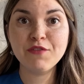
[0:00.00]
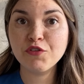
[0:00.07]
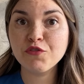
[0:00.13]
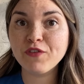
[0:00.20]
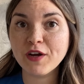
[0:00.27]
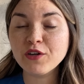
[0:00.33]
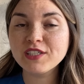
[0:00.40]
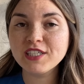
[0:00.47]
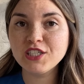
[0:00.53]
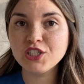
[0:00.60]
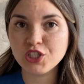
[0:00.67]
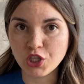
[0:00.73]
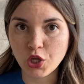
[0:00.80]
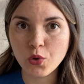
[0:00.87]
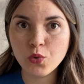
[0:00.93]
If your ferritin
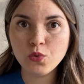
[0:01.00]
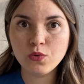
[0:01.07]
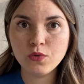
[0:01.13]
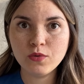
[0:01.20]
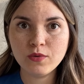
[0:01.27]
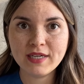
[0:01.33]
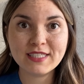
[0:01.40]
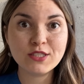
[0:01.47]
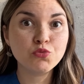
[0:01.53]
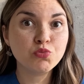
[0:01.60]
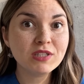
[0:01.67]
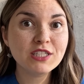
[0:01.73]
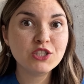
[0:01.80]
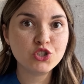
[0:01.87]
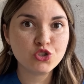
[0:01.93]
is low, it's a
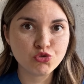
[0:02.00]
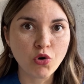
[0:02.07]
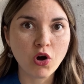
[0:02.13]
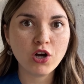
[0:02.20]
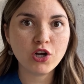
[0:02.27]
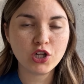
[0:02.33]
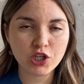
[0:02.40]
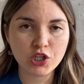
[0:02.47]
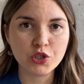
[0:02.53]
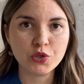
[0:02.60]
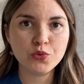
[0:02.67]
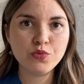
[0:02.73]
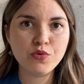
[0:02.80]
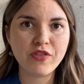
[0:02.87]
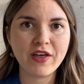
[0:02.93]
really strong
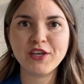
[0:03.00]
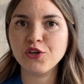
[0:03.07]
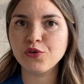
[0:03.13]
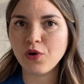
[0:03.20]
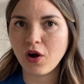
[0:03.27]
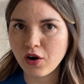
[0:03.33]
clue that you